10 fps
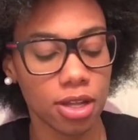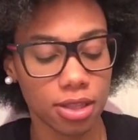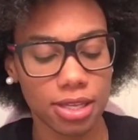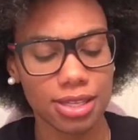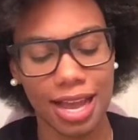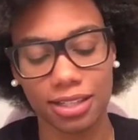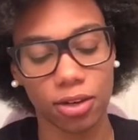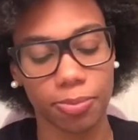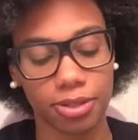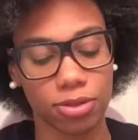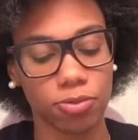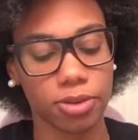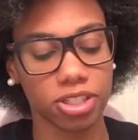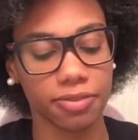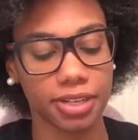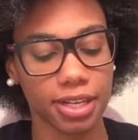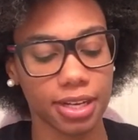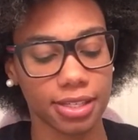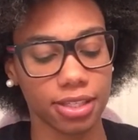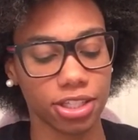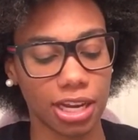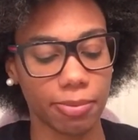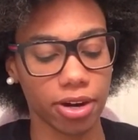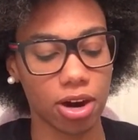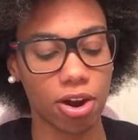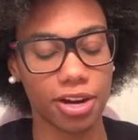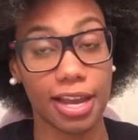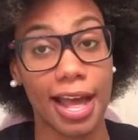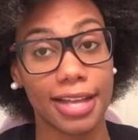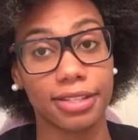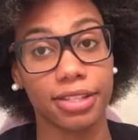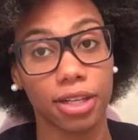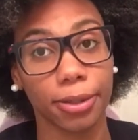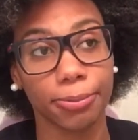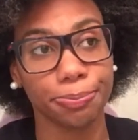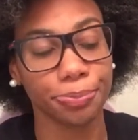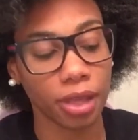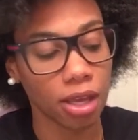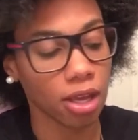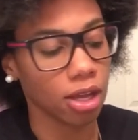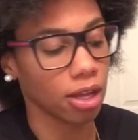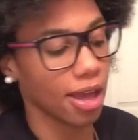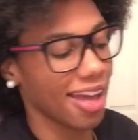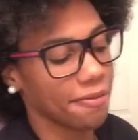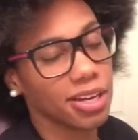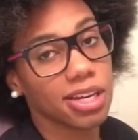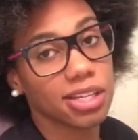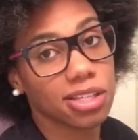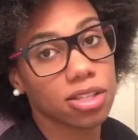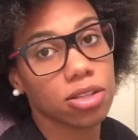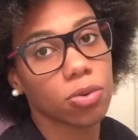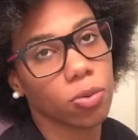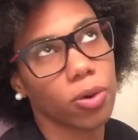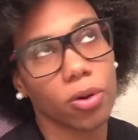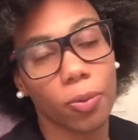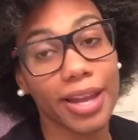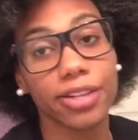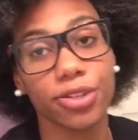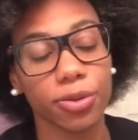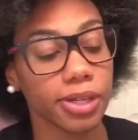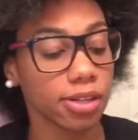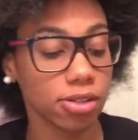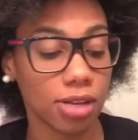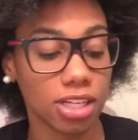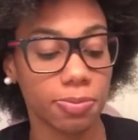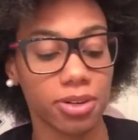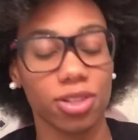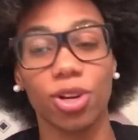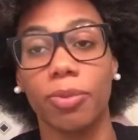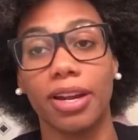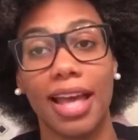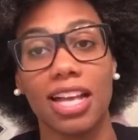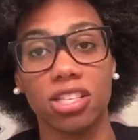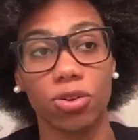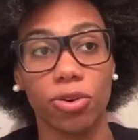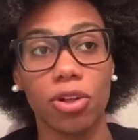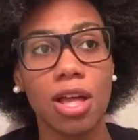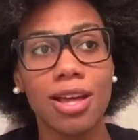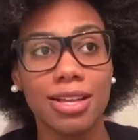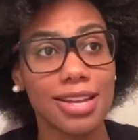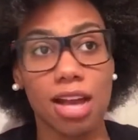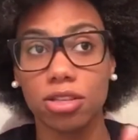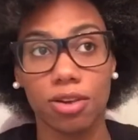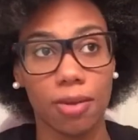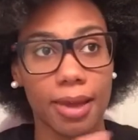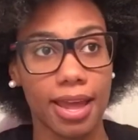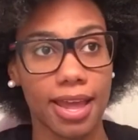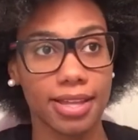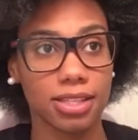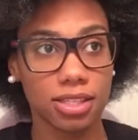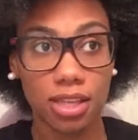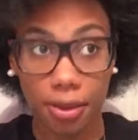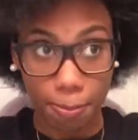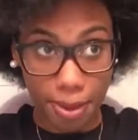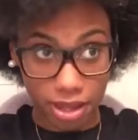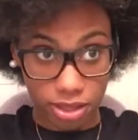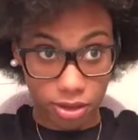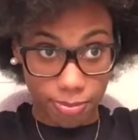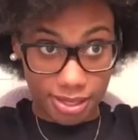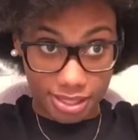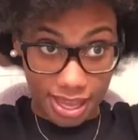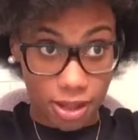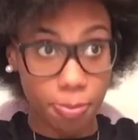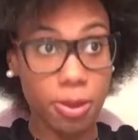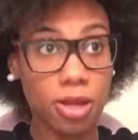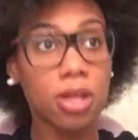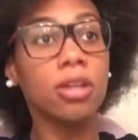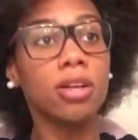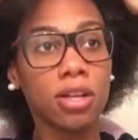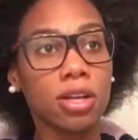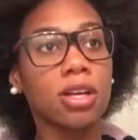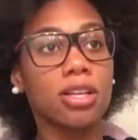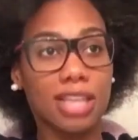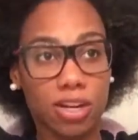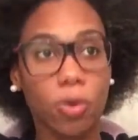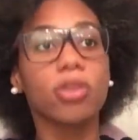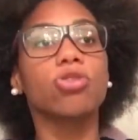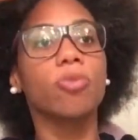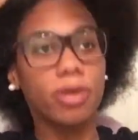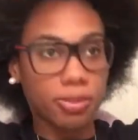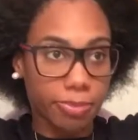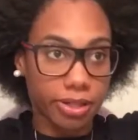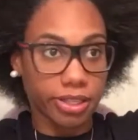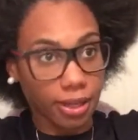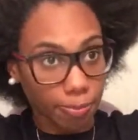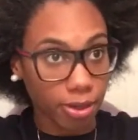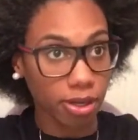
This I don't put too much of it because the shea butter already has some heaviness or weight to it, so I just put a little bit of castor oil, douse it around my ends, barely on my scalp, so I don't want too much build up.